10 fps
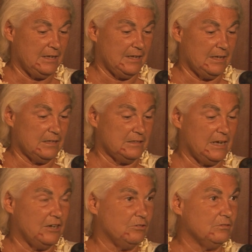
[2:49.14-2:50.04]
and
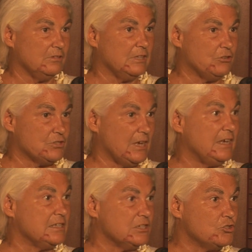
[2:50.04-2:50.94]
how their
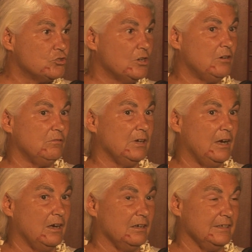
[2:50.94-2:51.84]
science is so
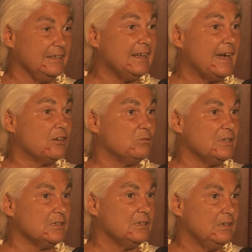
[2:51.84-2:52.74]

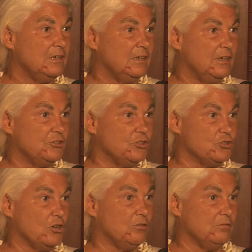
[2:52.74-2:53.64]
inadequate to
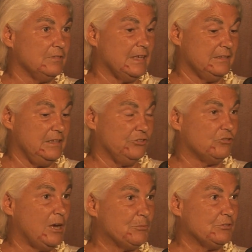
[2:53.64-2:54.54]
show that these
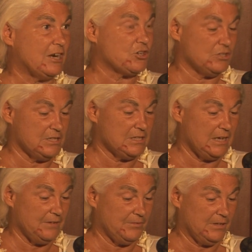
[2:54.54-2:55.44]
crops are actually
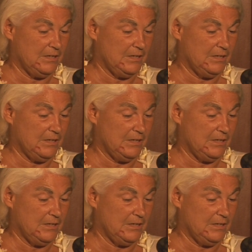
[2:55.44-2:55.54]
safe.